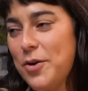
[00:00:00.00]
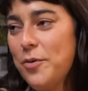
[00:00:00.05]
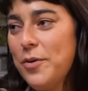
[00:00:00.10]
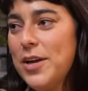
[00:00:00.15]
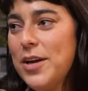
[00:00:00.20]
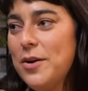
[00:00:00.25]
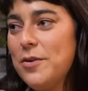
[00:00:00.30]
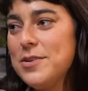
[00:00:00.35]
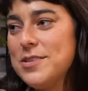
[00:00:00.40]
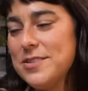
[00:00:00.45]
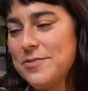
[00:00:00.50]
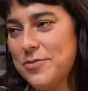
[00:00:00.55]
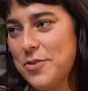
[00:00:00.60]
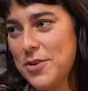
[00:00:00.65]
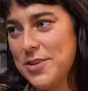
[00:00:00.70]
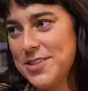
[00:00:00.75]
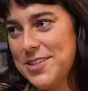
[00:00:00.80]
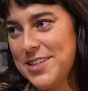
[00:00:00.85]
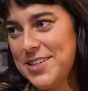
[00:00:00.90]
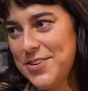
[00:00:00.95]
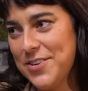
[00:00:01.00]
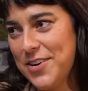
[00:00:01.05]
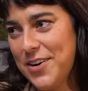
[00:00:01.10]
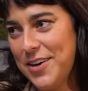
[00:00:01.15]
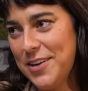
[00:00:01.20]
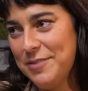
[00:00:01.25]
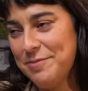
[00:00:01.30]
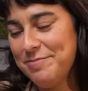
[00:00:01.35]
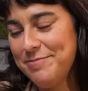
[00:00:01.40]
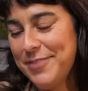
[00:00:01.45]
Goodbye. Who are you as a
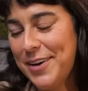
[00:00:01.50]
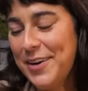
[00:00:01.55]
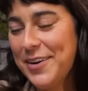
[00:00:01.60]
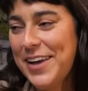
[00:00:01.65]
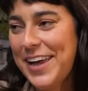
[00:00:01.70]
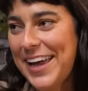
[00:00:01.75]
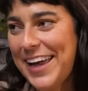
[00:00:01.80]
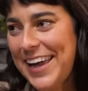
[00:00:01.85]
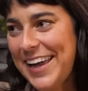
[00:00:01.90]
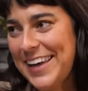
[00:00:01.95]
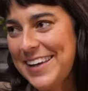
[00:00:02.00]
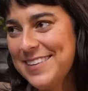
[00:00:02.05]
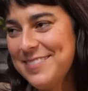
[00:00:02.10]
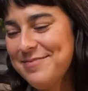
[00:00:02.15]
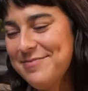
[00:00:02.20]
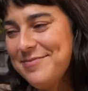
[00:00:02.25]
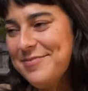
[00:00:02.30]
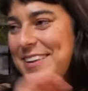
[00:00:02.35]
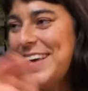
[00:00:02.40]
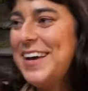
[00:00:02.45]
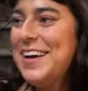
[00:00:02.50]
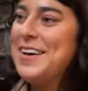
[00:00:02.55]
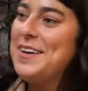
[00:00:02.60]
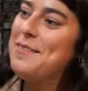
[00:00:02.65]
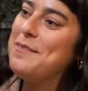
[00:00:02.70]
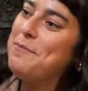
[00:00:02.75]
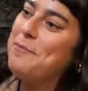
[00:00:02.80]
14-year-old? Okay.